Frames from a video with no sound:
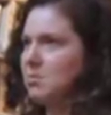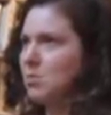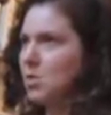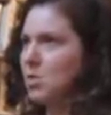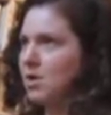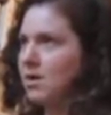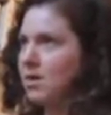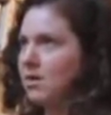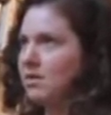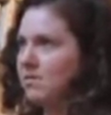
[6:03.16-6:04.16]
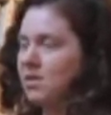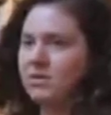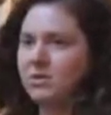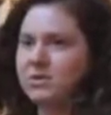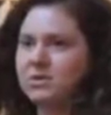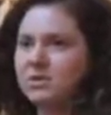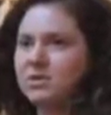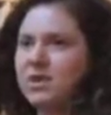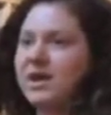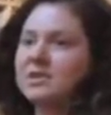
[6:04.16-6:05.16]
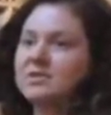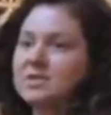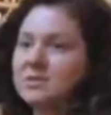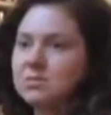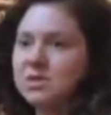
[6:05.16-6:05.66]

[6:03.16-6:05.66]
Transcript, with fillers: more involved with social activism.